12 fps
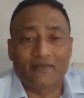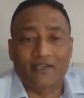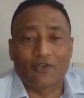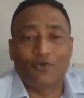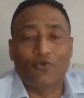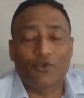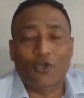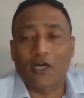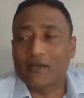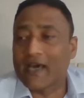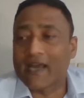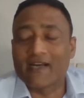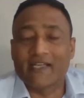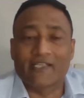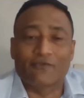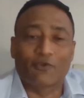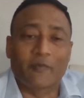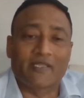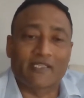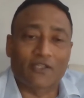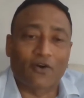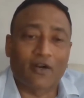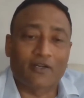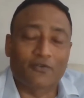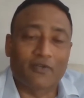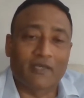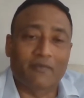Who thought guarantees be such a hot cookie,